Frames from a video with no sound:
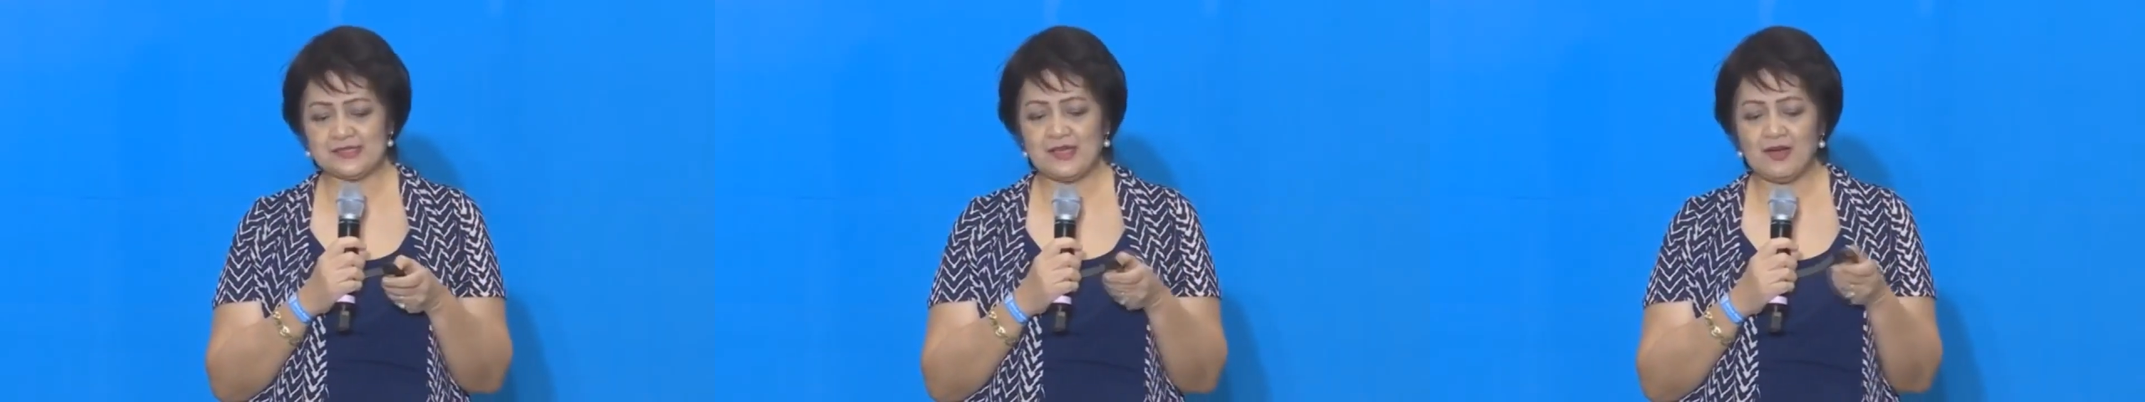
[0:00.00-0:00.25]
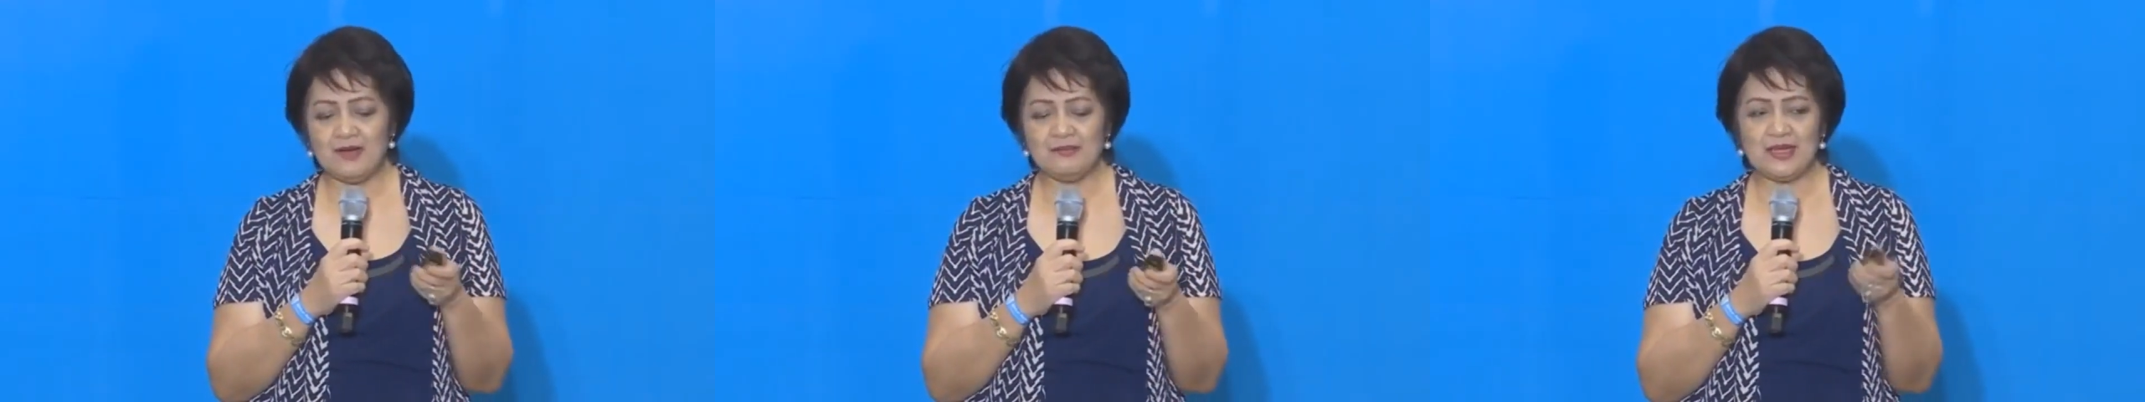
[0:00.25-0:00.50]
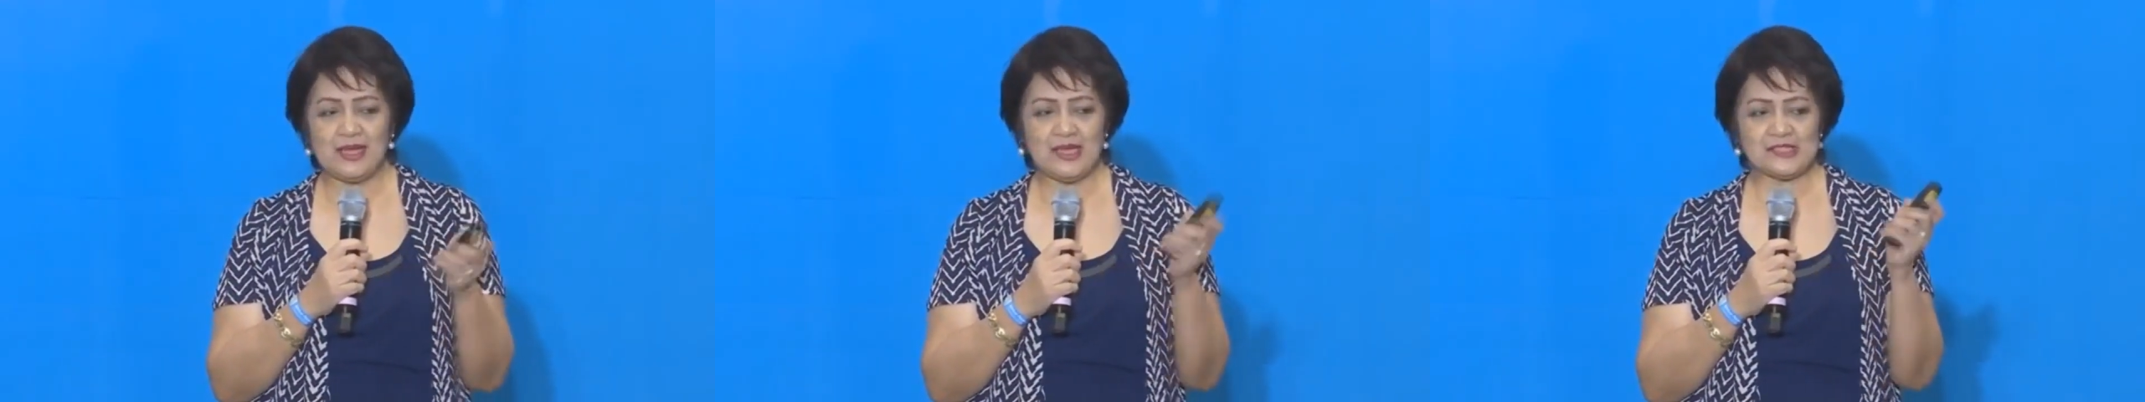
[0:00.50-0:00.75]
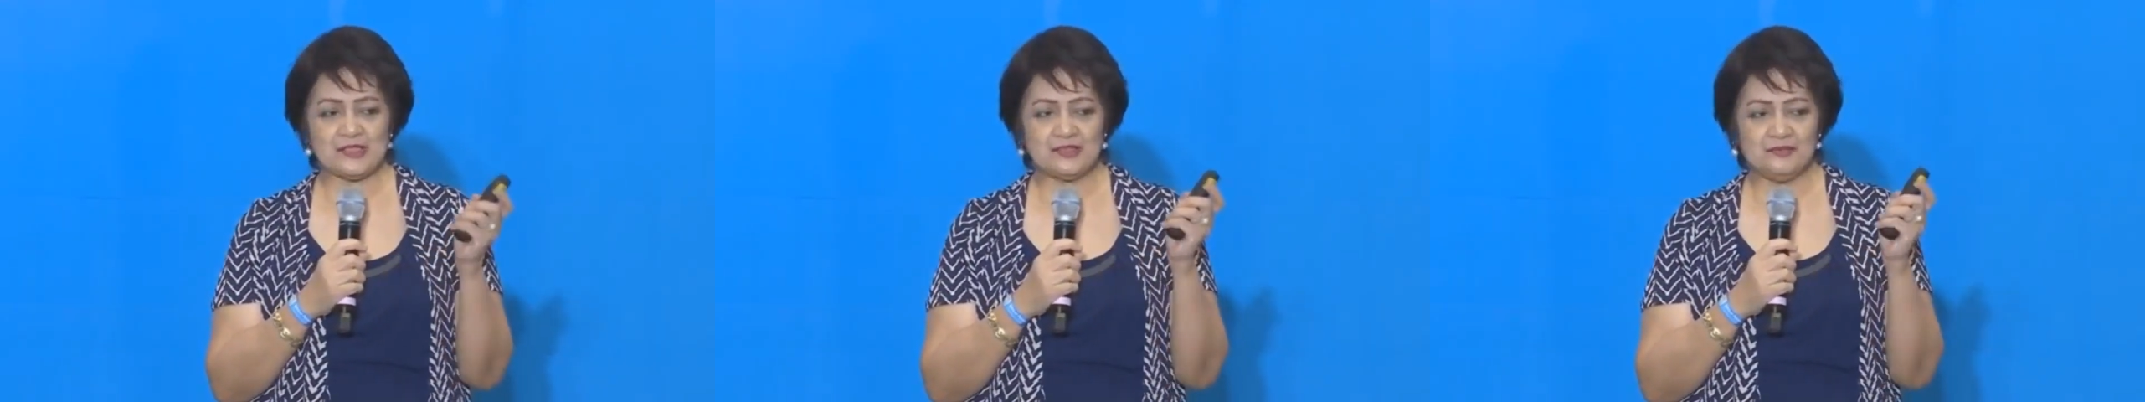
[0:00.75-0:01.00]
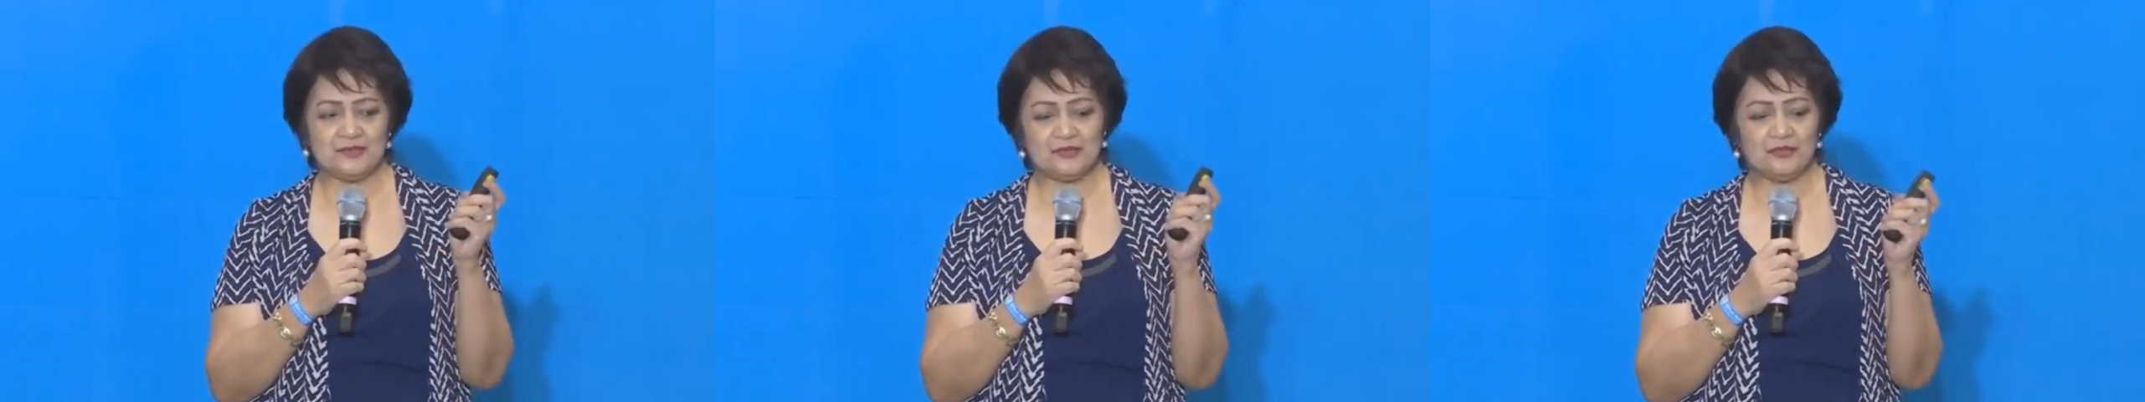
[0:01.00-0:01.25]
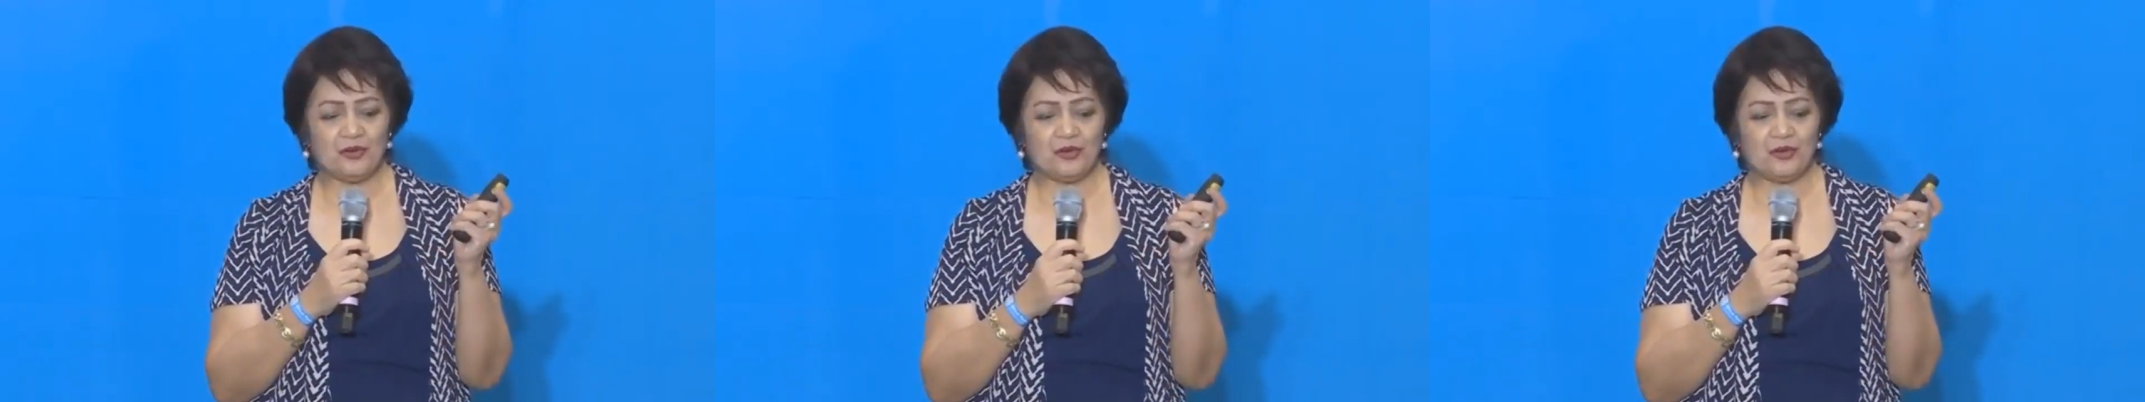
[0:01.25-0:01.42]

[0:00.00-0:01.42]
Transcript: is a combination of the